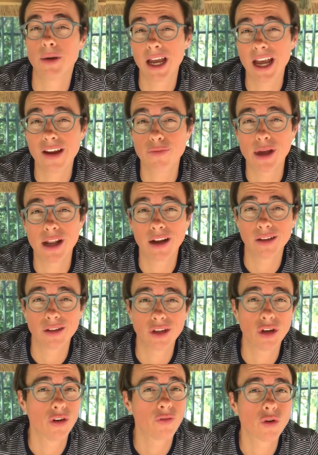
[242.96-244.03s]
to behave better,
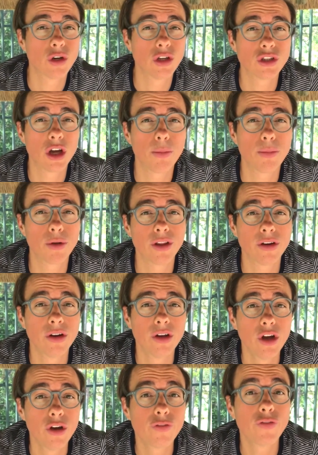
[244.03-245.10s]
for example, then
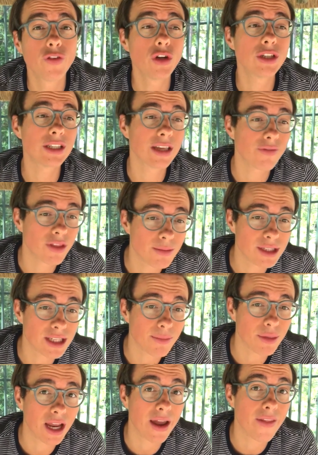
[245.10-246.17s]
first give them
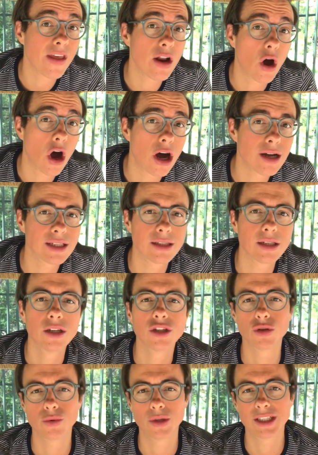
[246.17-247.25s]
something and then ask
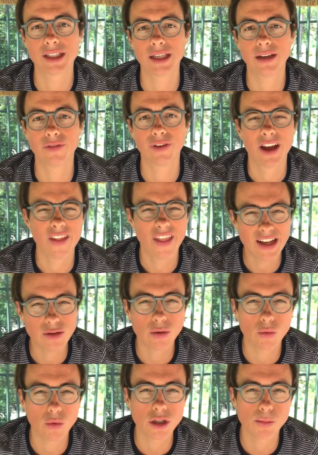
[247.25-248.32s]
to receive.
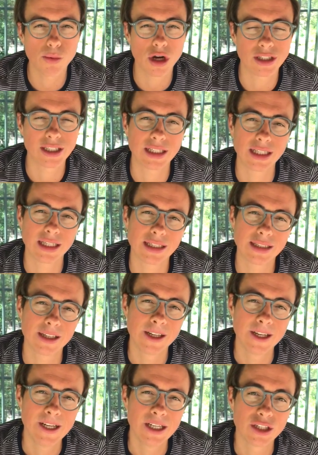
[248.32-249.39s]
That's what reciprocity is.
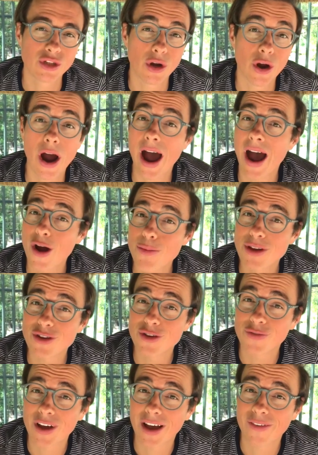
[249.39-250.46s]
So I hope
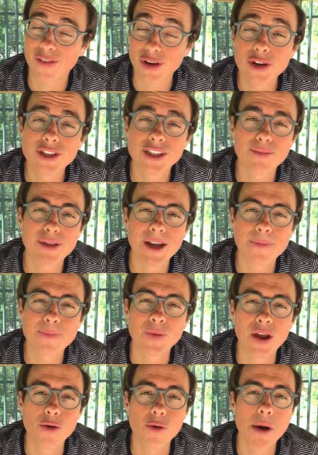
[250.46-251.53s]
that you've learned something.
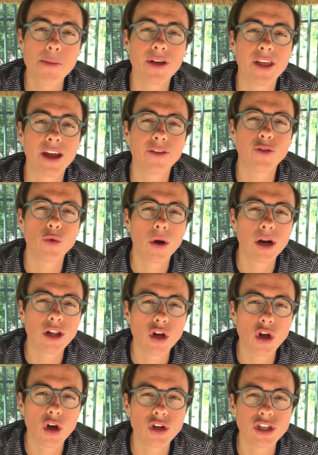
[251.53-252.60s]
Remember that if you want to
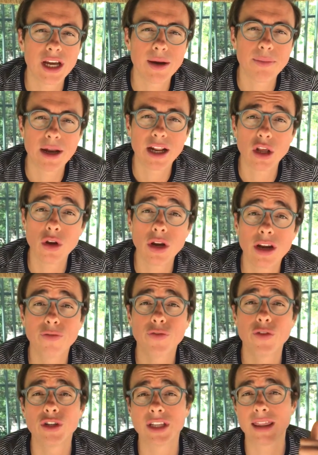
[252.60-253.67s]
negotiate better, you need to
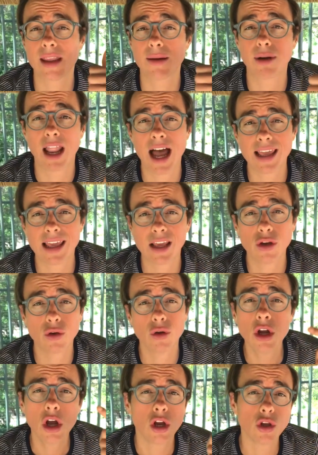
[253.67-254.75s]
first get them liking
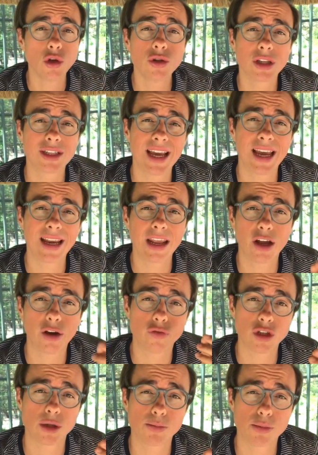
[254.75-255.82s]
you. Use the technique
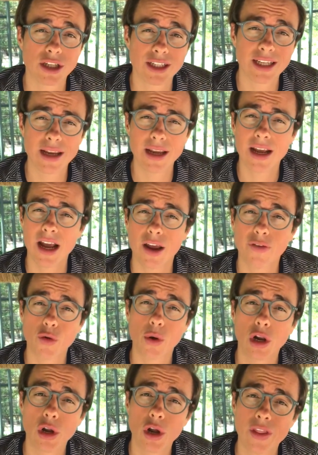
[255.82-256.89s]
of reciprocity. If
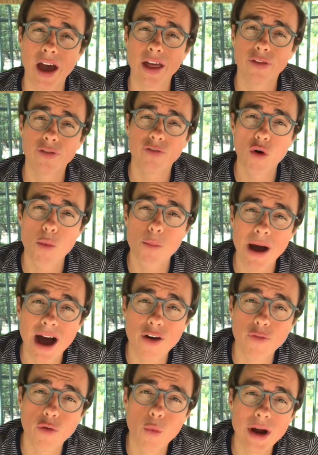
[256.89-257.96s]
you want to learn the other 4
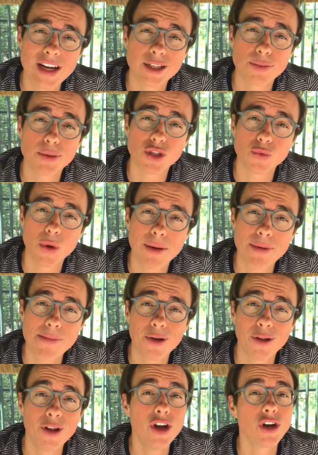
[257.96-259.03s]
powerful ways to persuade
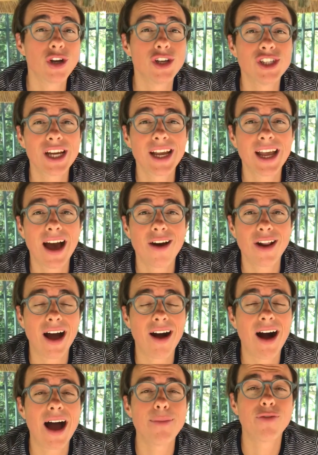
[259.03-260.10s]
people, go check out
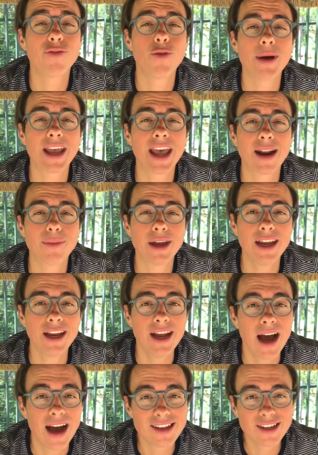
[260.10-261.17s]
our High Perform Academy.
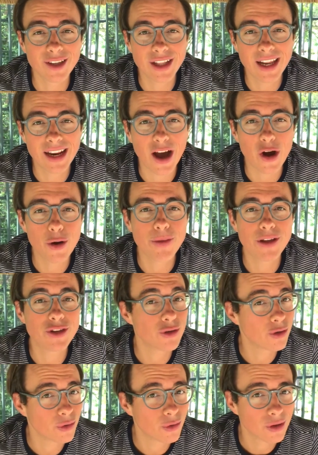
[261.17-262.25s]
Until then, I hope
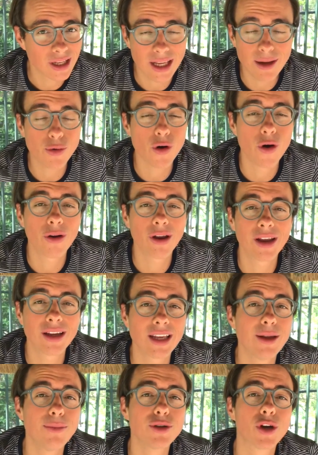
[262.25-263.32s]
that you keep growing,
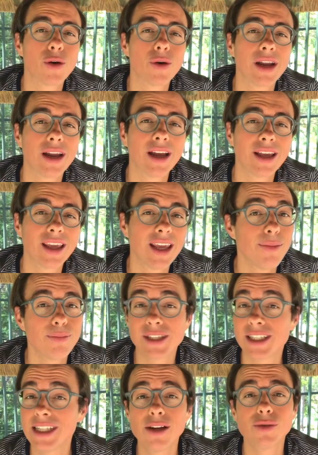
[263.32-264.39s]
keep showing,
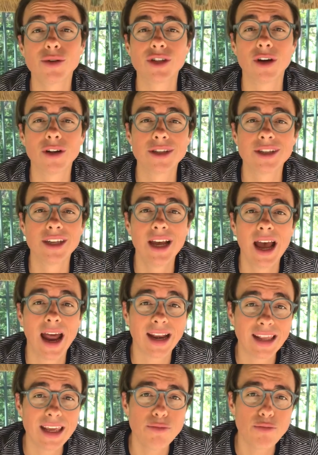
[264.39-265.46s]
keep seeing results,
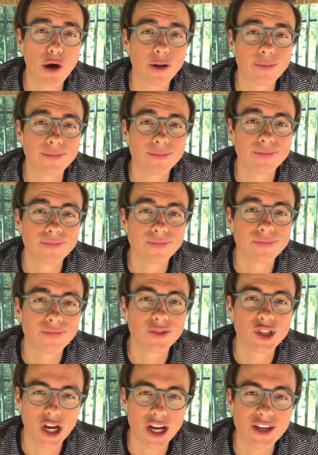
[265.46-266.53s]
and keep on
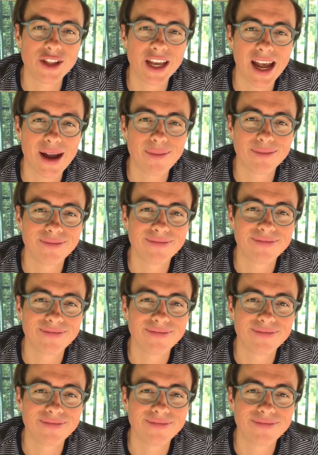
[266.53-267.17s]
changing the game.